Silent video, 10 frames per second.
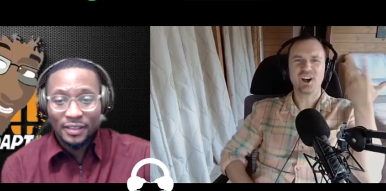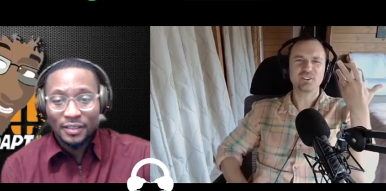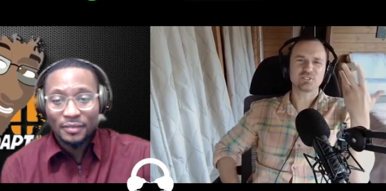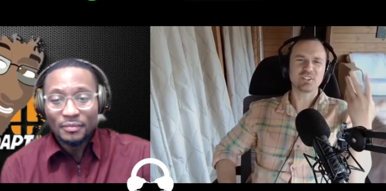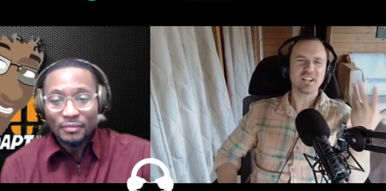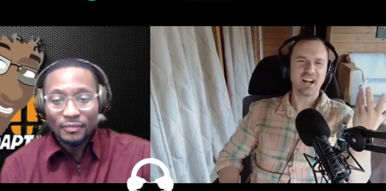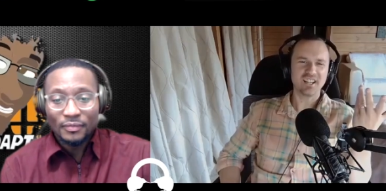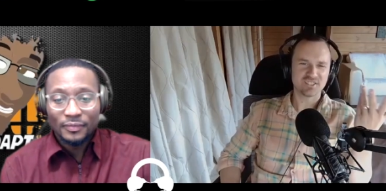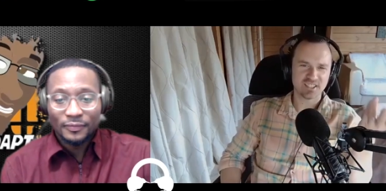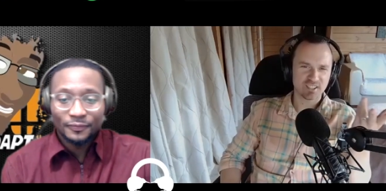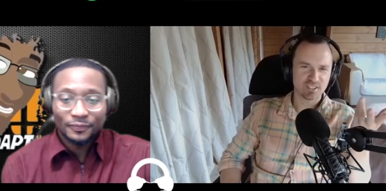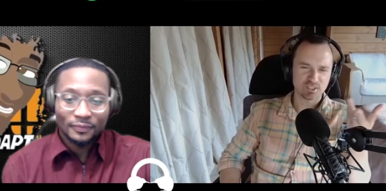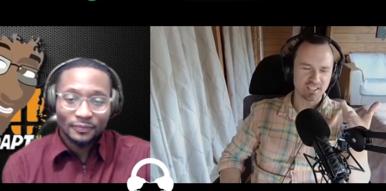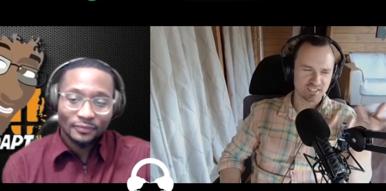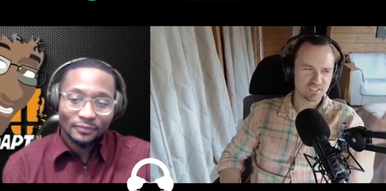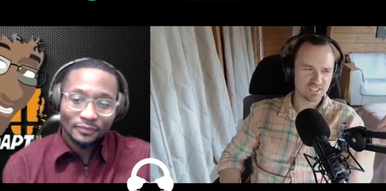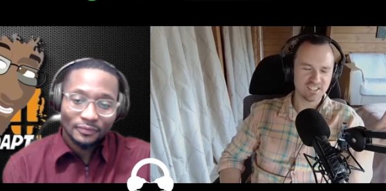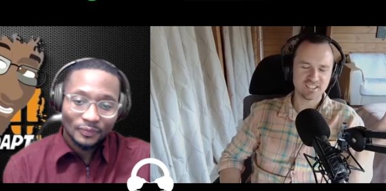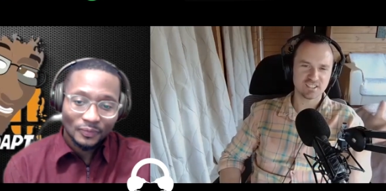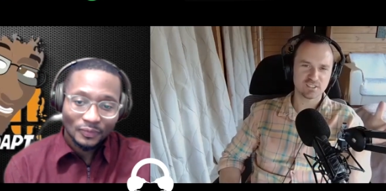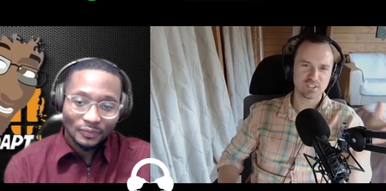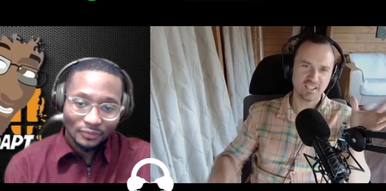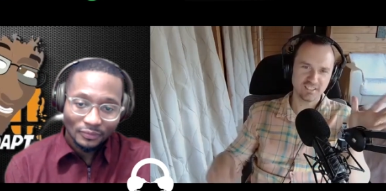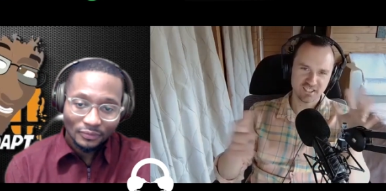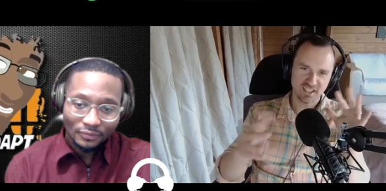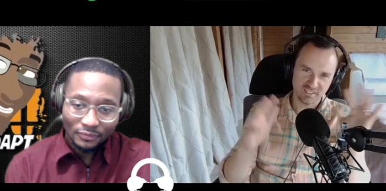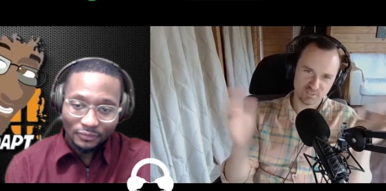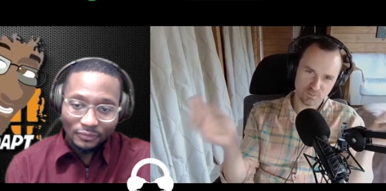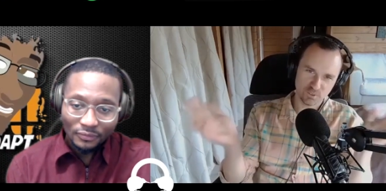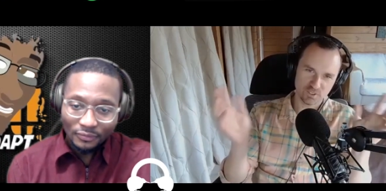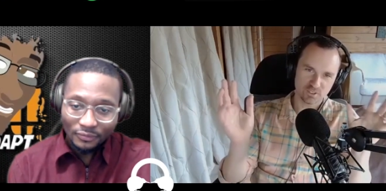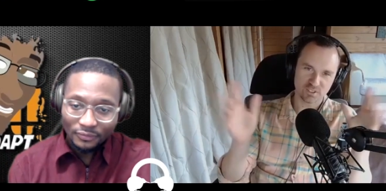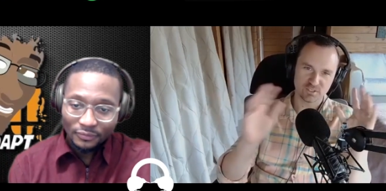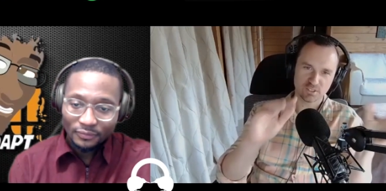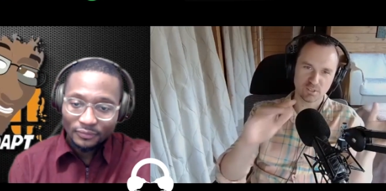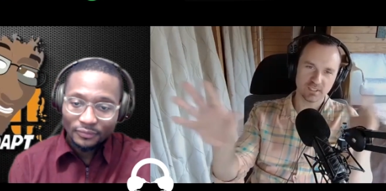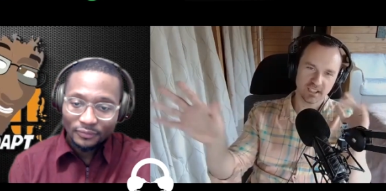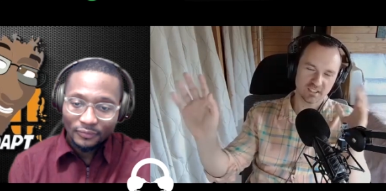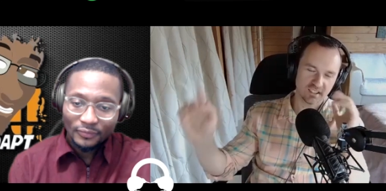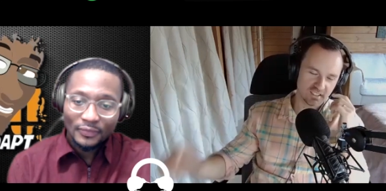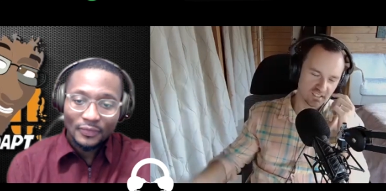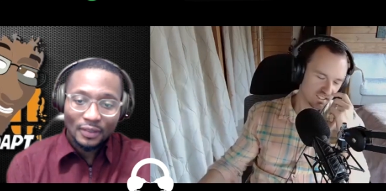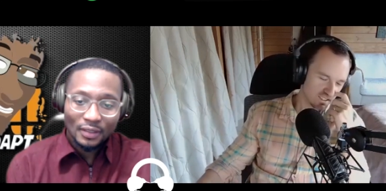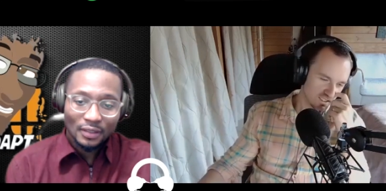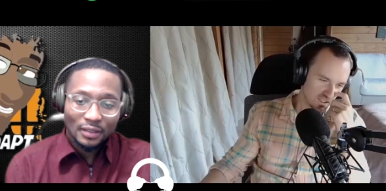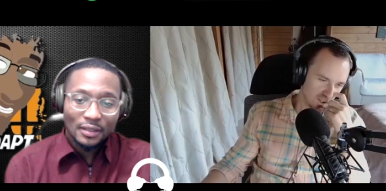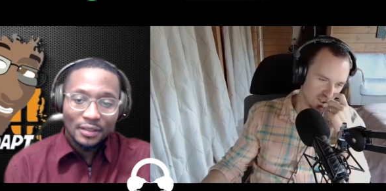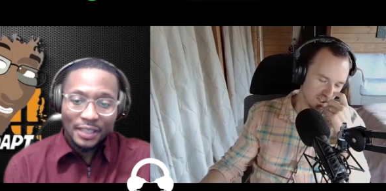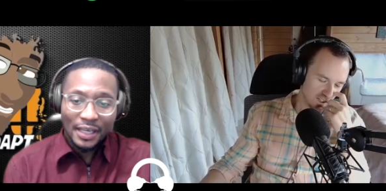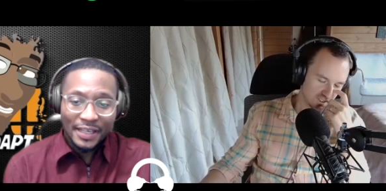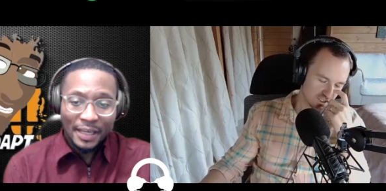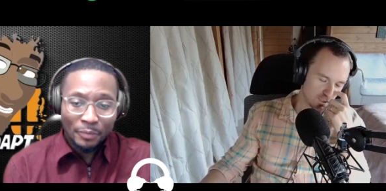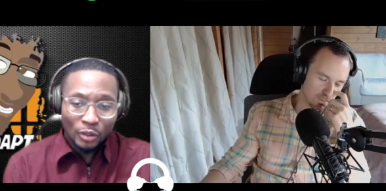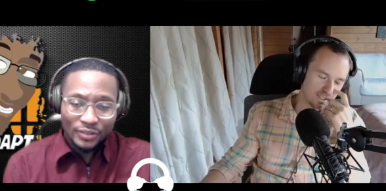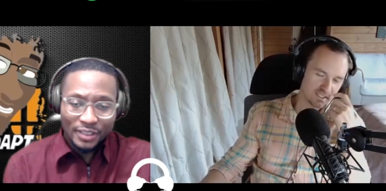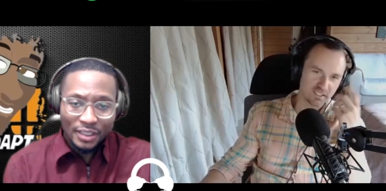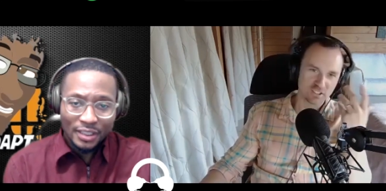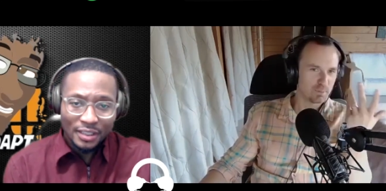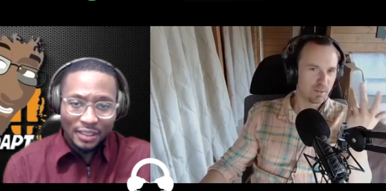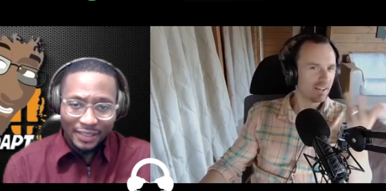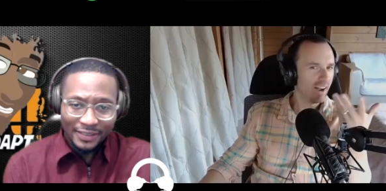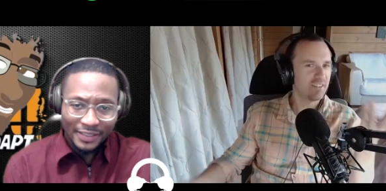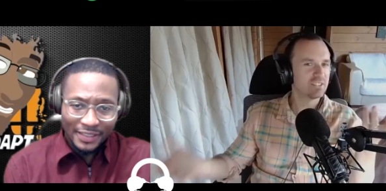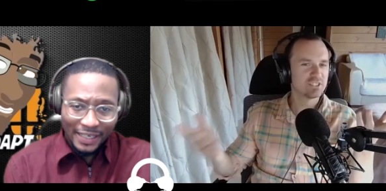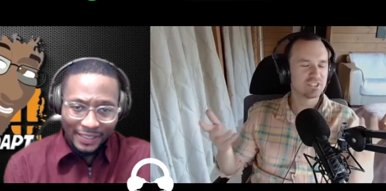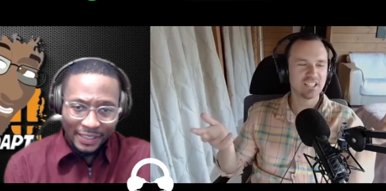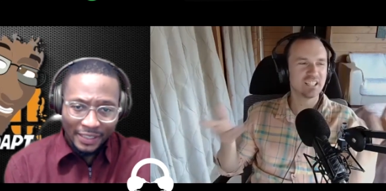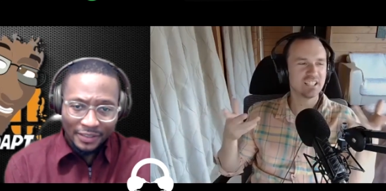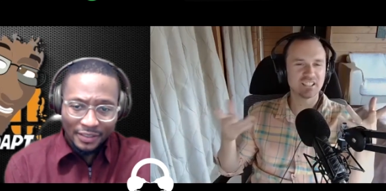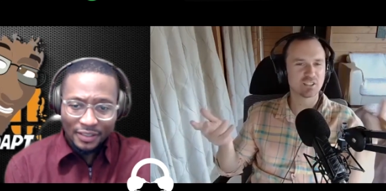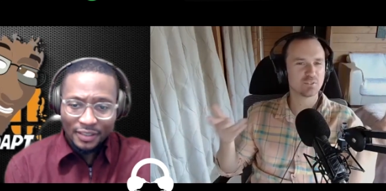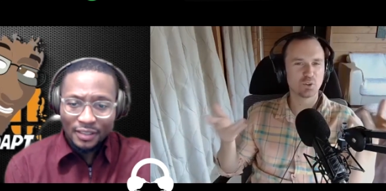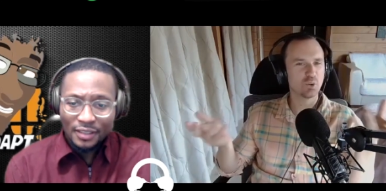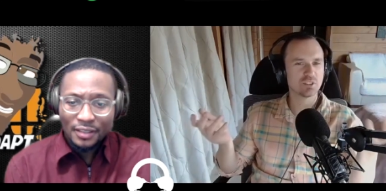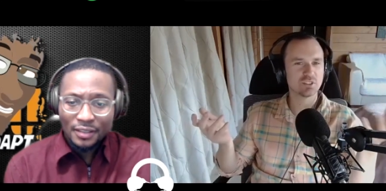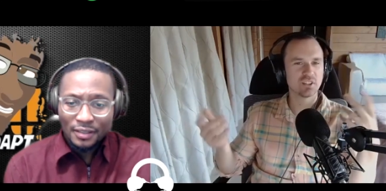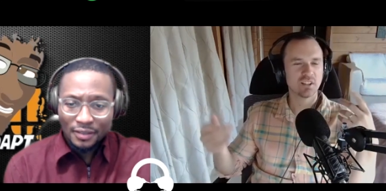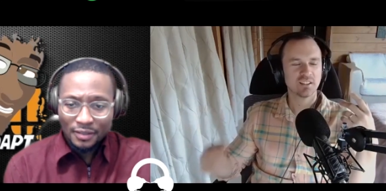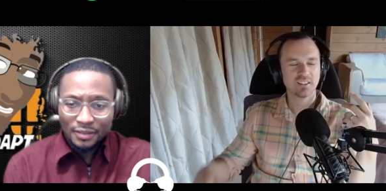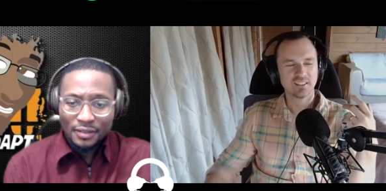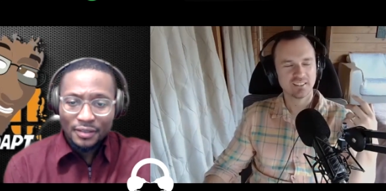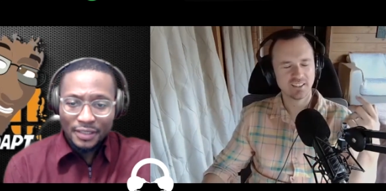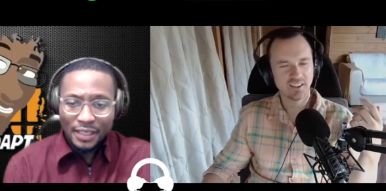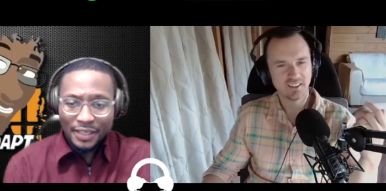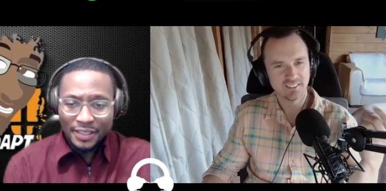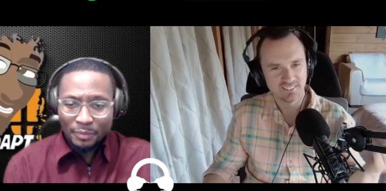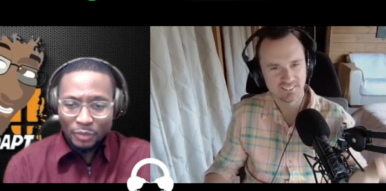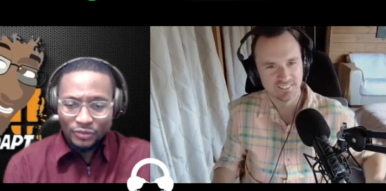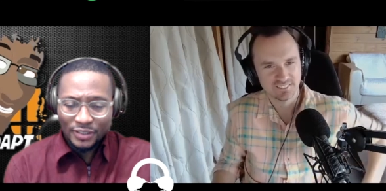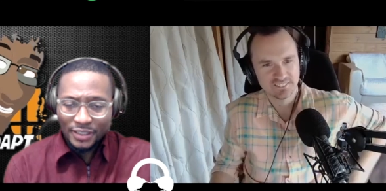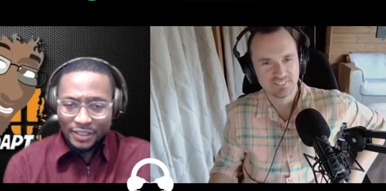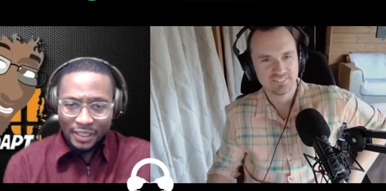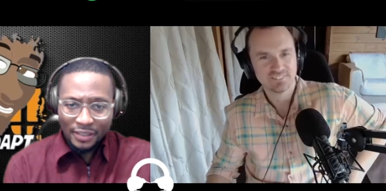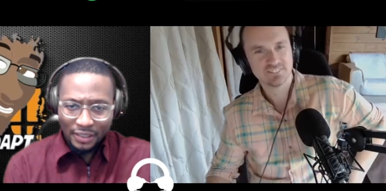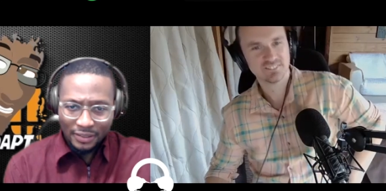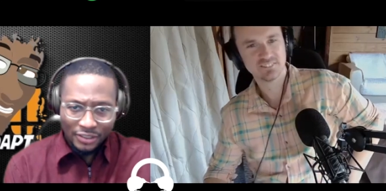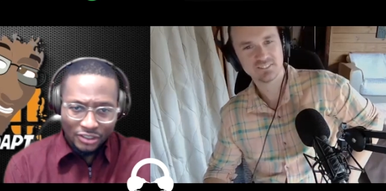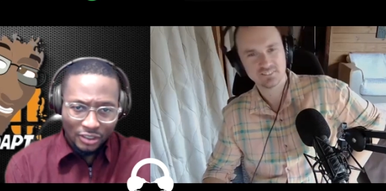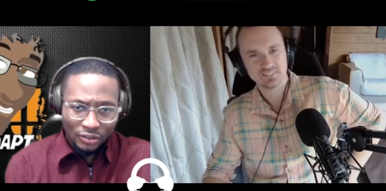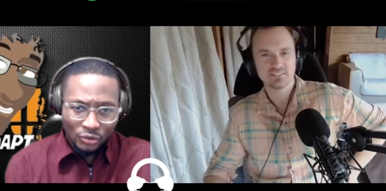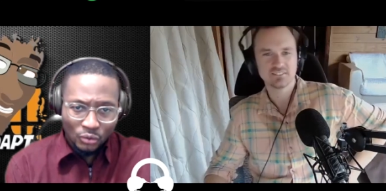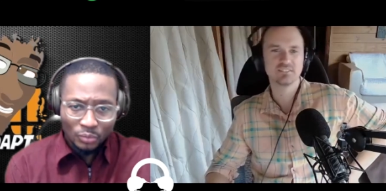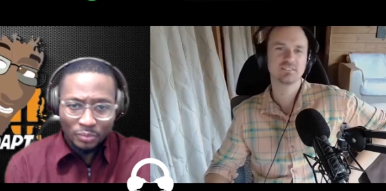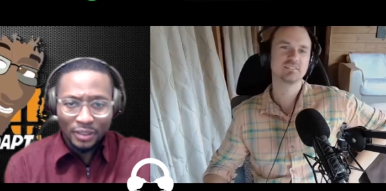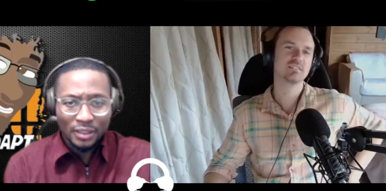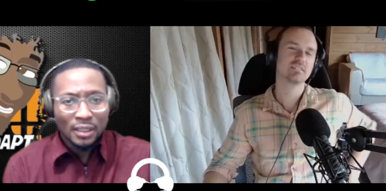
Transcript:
Speaker 1: I was gonna ask that because I could see that there's uncut footage of some of the other
Speaker 2: yeah, he had Milk Tea. But I, think I haven't seen Ken.
Speaker 1: anything of yours. Yeah, yeah, yeah,
Speaker 2: Milk Tea Ken. I think Chillin' Dude, but